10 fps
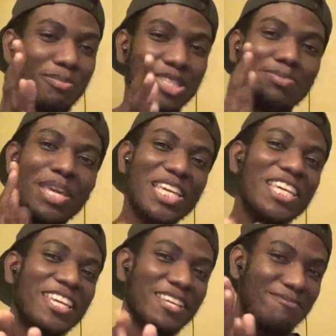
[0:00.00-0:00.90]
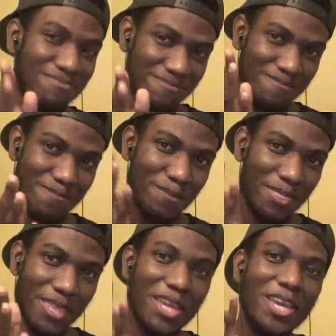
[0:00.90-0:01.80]
Miss Piggy,
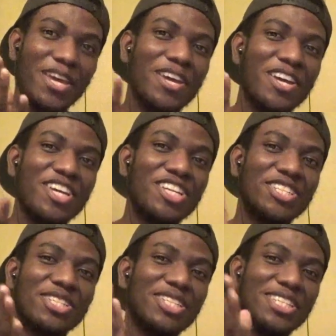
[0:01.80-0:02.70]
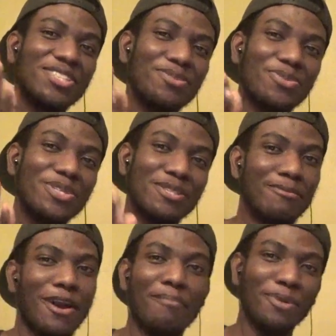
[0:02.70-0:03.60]
she's the reason
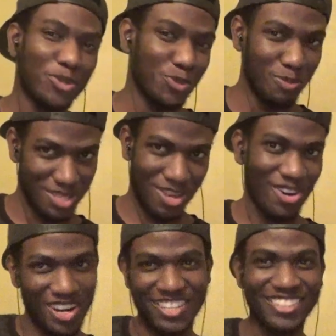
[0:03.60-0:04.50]
why most women are